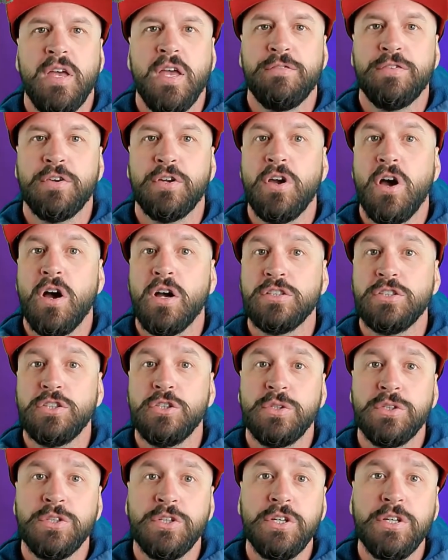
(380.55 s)
If your dog is
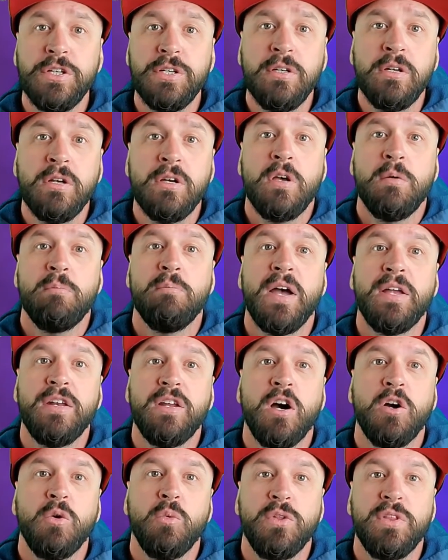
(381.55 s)
doing good, my
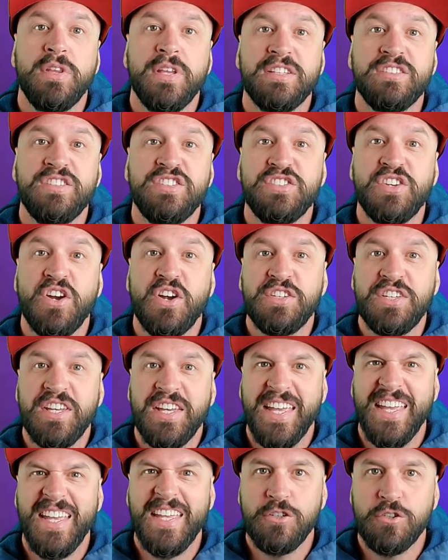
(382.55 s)
dog will then start to
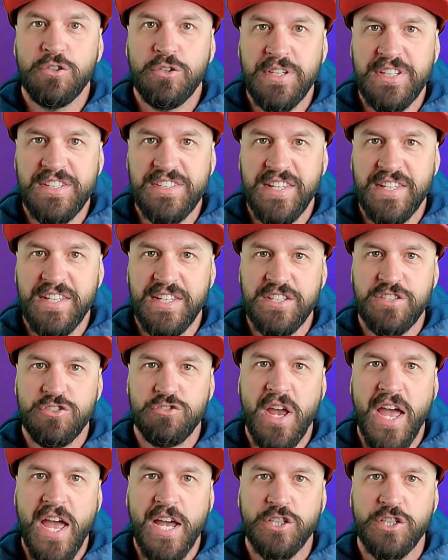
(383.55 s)
increase the
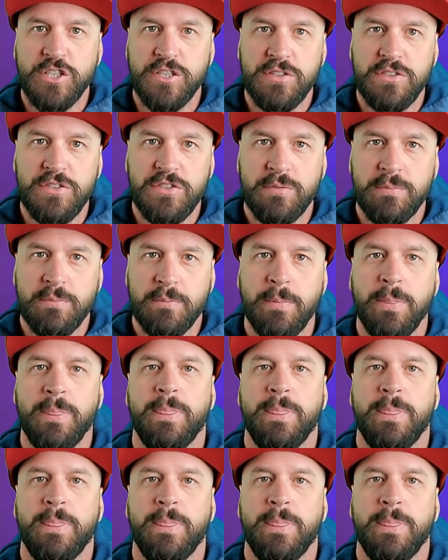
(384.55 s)
distractions.